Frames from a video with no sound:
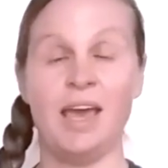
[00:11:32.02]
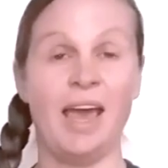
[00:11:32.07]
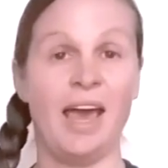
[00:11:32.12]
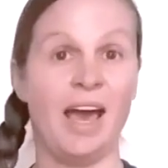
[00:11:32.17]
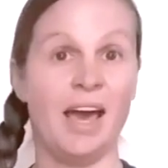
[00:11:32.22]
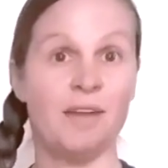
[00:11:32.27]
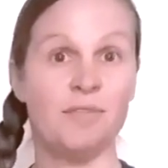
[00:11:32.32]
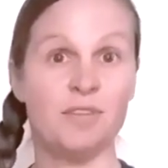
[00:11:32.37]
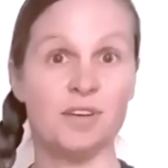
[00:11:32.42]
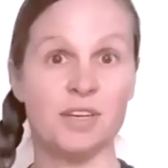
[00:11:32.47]

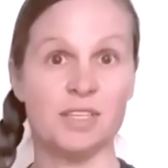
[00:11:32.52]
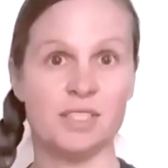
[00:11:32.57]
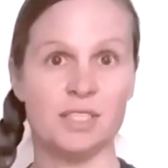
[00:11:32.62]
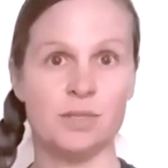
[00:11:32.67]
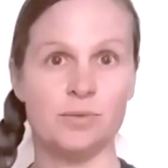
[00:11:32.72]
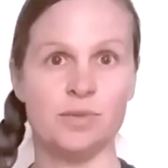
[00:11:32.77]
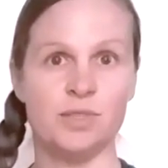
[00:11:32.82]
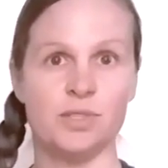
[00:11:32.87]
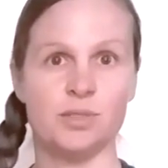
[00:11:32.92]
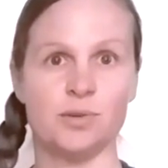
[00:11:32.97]
advocacy
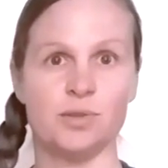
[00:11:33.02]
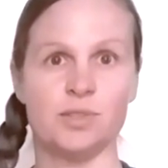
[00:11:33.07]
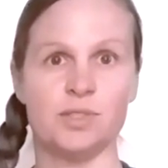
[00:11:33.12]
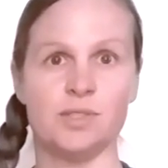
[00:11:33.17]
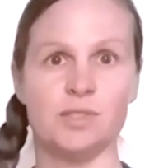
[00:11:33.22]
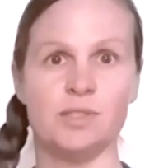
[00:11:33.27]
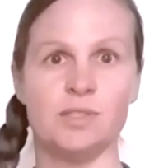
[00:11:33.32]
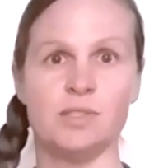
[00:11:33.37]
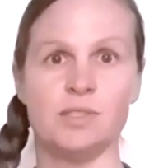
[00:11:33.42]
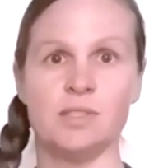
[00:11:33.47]

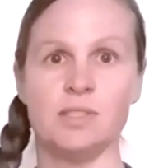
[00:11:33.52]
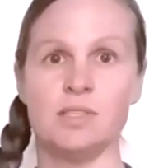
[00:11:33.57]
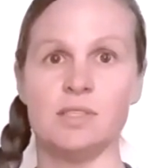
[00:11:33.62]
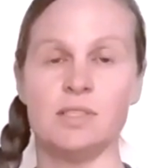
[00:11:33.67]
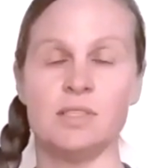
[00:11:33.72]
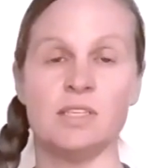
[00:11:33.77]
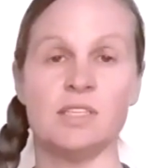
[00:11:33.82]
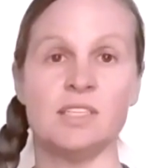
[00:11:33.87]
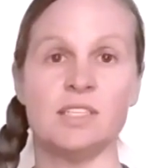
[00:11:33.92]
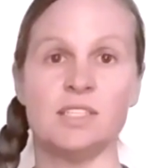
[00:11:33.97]
resources,
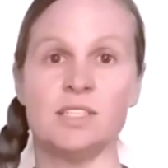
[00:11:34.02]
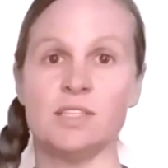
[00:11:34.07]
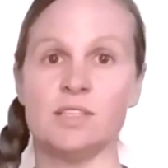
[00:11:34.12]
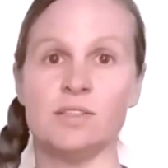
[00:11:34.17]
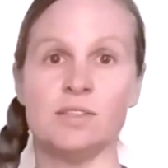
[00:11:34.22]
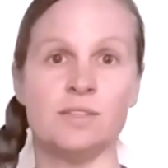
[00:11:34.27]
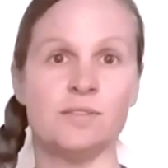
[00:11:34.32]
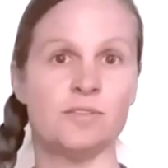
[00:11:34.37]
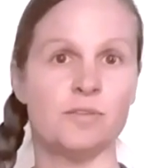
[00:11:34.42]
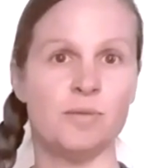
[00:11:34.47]

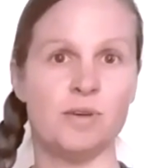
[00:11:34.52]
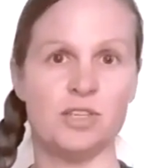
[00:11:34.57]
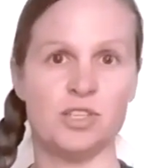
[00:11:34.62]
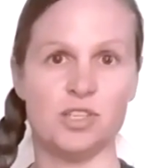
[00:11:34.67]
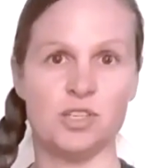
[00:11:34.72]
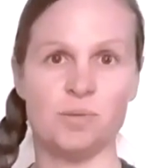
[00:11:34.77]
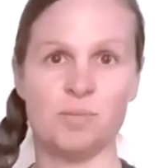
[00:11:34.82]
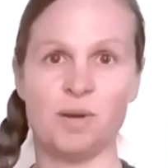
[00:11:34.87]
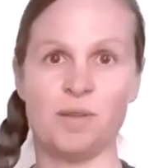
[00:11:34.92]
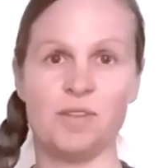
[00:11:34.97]
statistical
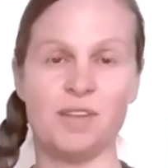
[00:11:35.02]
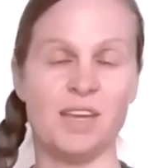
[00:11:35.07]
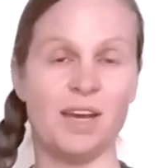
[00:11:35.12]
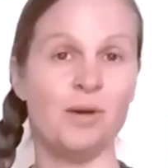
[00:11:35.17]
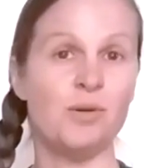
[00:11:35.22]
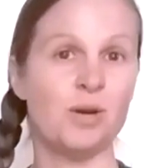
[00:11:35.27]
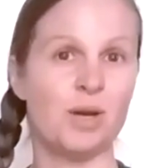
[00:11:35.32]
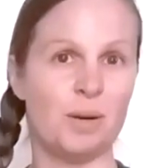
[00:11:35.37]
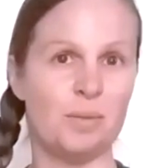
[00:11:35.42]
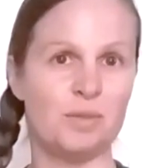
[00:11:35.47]
information about the
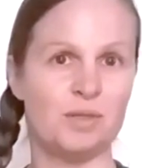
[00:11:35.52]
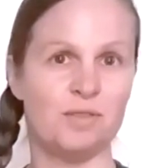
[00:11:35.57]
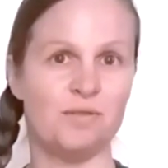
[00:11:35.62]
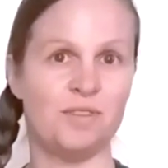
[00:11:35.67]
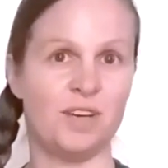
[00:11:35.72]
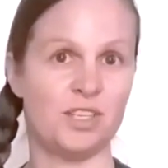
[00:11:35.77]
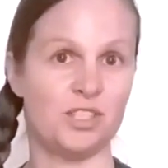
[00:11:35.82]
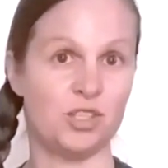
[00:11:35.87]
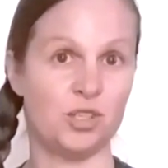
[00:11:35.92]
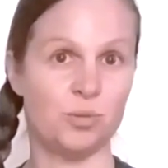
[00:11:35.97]
outcomes of
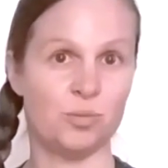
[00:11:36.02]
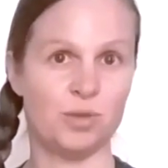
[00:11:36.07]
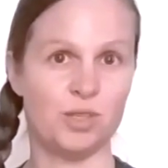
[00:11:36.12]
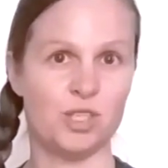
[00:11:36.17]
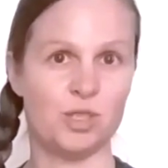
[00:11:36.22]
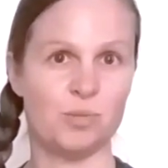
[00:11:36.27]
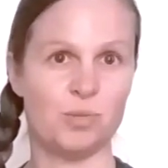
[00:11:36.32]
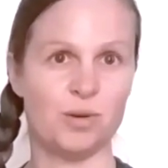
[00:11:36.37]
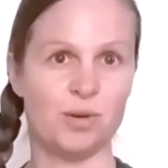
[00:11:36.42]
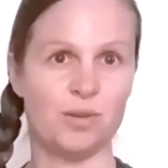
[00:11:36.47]
vaginal
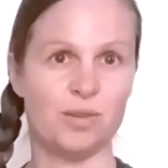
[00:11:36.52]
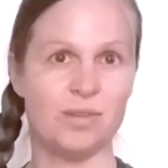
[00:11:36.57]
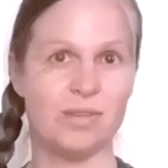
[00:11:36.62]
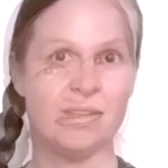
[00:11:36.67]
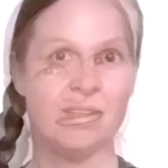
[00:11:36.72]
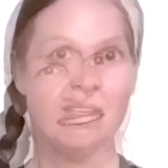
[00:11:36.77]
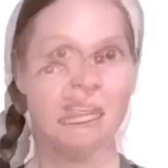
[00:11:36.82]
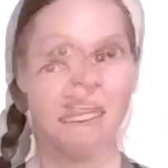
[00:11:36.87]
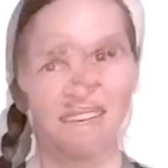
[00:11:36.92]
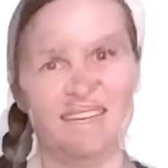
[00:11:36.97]
breech birth.
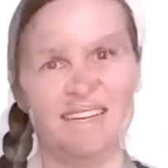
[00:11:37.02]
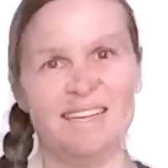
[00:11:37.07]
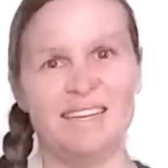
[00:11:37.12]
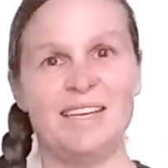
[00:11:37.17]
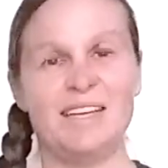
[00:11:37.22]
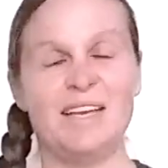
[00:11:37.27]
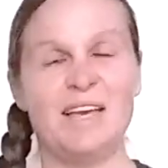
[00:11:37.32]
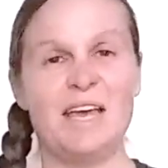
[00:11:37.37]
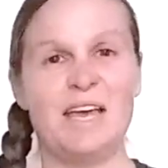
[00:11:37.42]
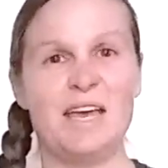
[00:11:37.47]

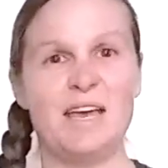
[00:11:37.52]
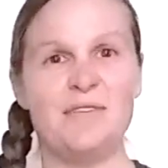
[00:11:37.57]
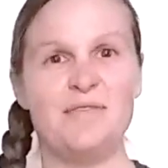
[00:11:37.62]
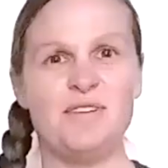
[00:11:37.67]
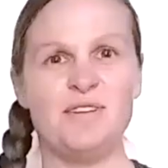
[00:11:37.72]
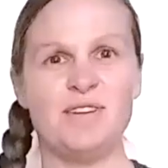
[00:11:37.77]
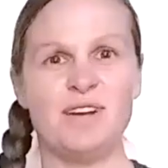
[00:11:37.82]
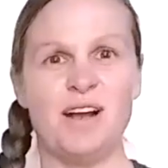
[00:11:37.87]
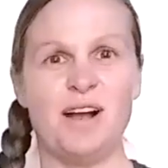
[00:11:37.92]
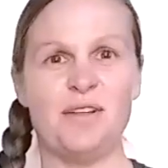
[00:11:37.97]
If
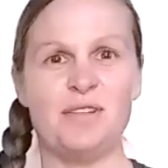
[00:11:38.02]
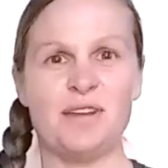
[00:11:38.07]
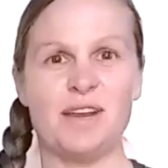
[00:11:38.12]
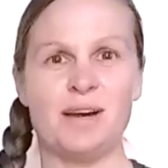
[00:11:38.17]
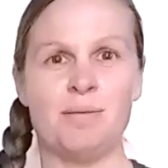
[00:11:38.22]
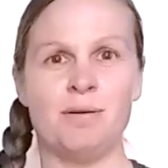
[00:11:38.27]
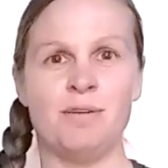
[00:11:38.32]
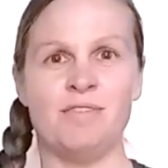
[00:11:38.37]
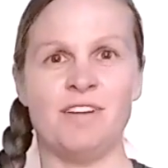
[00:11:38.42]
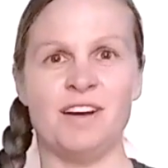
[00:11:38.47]
you're a
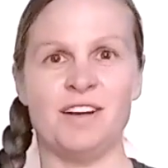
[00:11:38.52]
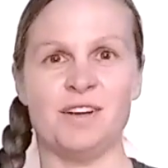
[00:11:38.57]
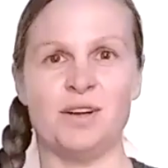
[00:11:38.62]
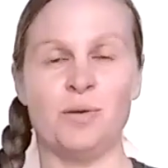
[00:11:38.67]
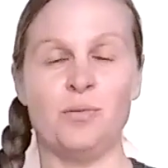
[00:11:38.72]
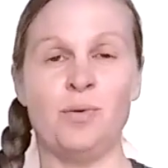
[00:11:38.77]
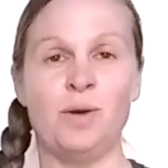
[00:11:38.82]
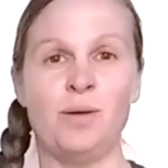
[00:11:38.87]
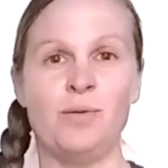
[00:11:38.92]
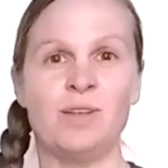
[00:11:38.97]
healthcare
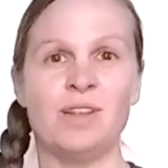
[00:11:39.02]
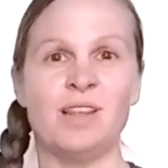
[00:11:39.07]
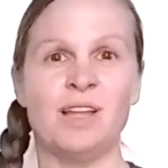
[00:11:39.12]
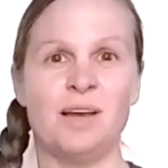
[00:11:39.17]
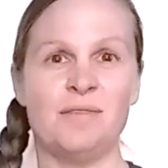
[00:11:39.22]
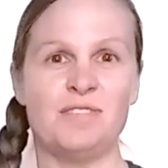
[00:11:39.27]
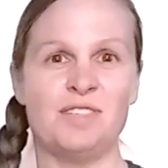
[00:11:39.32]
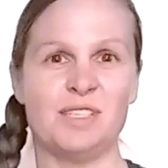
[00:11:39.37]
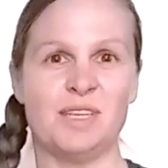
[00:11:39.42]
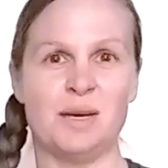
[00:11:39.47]
provider, we would
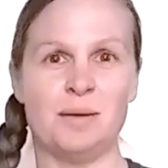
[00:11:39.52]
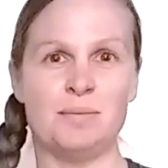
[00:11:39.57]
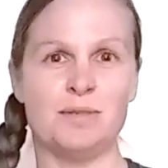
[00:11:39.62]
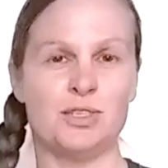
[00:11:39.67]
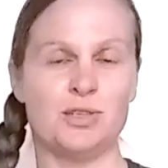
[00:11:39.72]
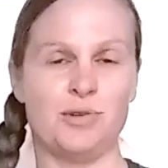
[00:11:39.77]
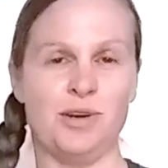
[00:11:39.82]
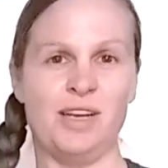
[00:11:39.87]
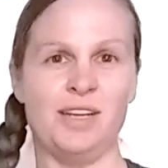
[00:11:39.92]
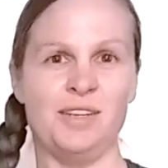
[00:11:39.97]
love to come
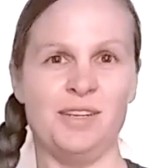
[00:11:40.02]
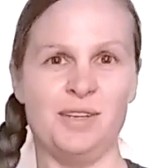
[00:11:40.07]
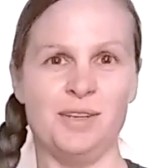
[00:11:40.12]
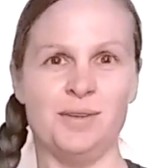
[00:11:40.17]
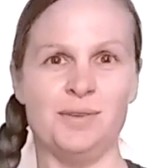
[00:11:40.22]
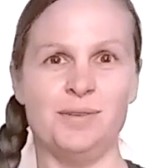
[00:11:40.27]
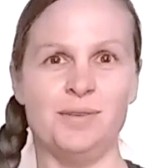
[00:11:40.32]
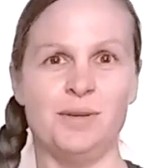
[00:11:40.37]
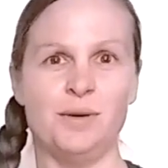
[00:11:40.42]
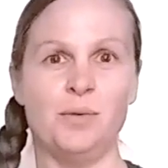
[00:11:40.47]
train
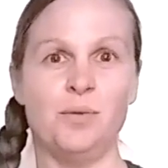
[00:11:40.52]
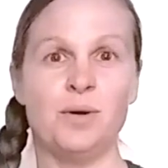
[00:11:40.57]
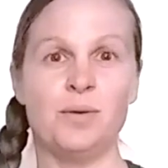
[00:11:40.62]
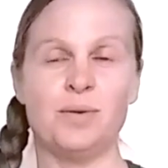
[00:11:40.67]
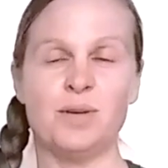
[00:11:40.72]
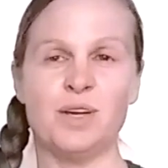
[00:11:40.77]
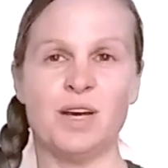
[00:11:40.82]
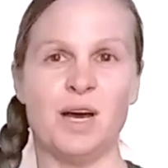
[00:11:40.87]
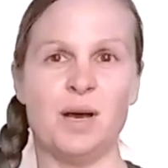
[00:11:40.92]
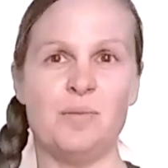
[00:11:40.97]
you. We
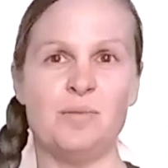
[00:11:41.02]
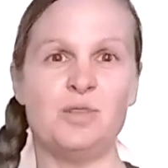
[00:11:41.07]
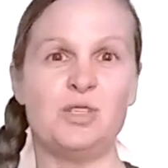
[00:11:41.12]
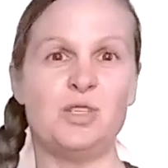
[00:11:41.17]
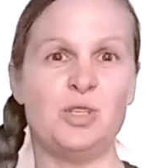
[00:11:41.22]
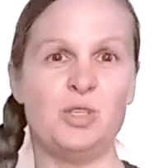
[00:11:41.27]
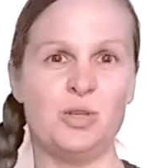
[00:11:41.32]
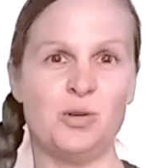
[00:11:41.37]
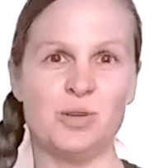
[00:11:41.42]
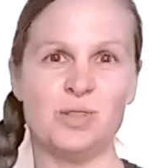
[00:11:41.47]
will come
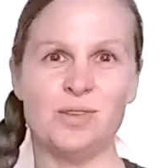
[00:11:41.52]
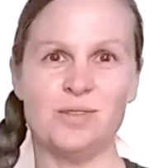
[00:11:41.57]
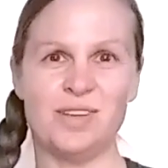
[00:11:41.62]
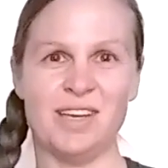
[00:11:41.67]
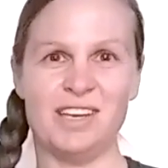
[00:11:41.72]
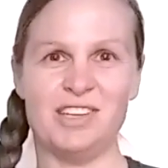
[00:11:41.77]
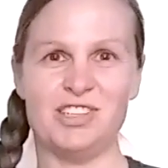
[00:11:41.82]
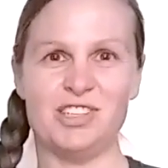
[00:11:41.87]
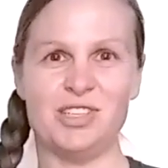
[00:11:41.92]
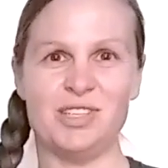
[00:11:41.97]
to your
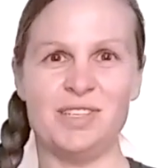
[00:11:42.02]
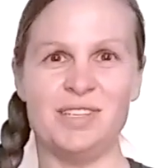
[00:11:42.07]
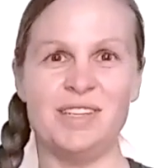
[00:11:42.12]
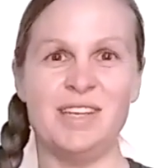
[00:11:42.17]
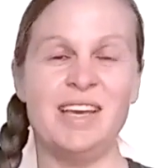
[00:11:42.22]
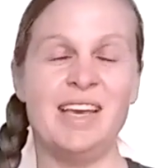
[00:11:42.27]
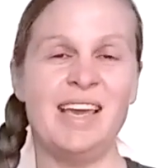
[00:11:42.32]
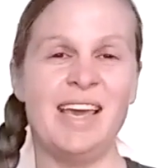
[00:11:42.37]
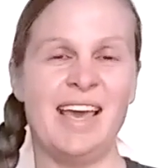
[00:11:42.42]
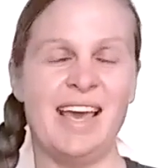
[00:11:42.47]
location
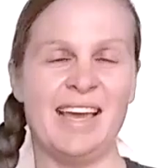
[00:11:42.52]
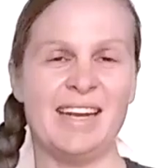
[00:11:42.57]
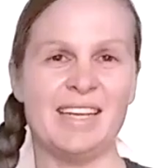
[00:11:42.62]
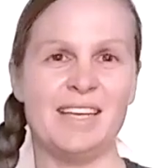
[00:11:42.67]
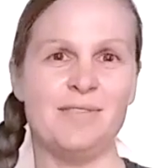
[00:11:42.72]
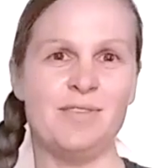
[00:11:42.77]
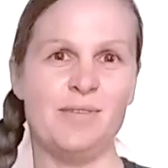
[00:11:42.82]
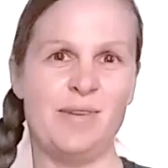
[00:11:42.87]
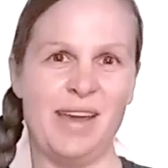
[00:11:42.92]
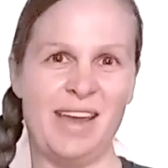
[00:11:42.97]
and
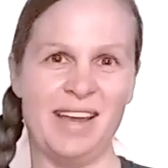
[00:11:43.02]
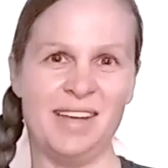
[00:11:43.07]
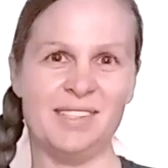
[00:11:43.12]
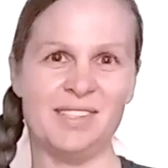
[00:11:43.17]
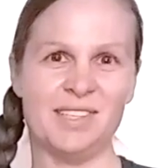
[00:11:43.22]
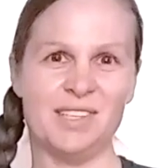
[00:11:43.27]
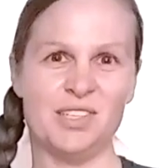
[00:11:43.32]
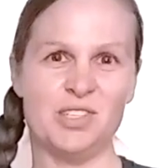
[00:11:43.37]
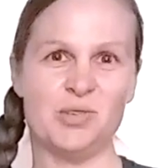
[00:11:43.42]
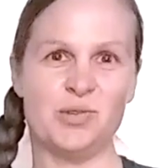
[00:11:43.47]
give you
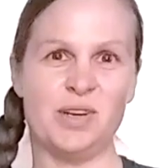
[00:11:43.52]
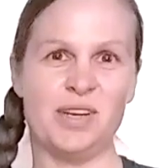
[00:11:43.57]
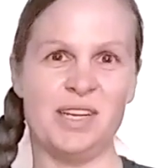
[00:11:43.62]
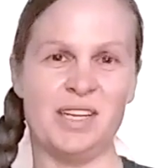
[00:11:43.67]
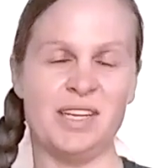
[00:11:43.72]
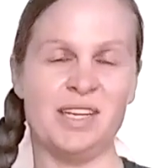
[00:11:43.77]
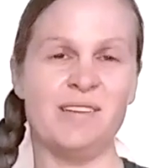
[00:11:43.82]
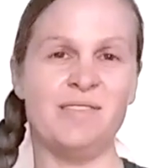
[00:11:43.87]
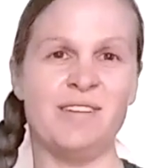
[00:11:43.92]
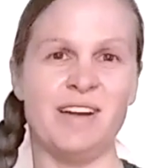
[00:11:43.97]
hands-on
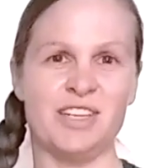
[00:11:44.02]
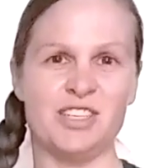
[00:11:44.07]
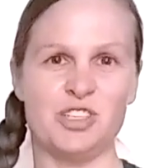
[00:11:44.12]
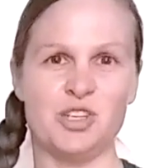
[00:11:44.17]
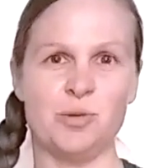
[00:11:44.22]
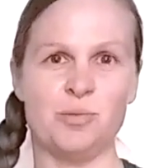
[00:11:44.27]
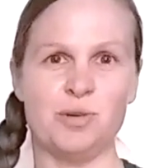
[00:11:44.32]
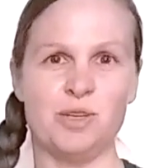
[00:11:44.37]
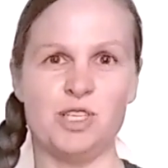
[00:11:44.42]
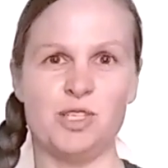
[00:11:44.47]
training in
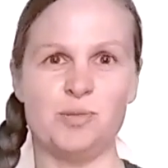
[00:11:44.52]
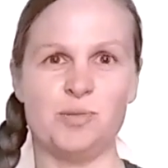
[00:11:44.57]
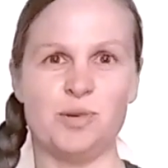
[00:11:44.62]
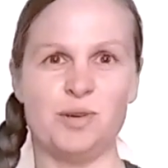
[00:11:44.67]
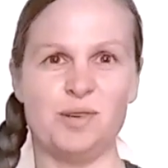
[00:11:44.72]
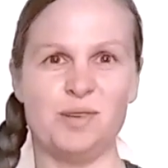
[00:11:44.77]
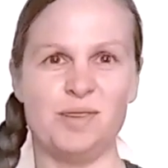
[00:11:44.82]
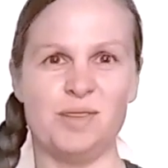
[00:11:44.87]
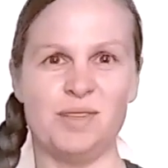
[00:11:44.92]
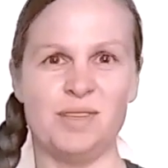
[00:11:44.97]
vaginal breech
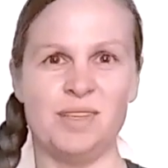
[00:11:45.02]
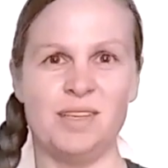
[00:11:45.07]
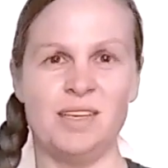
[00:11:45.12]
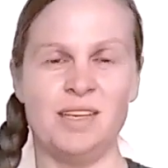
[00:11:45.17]
birth.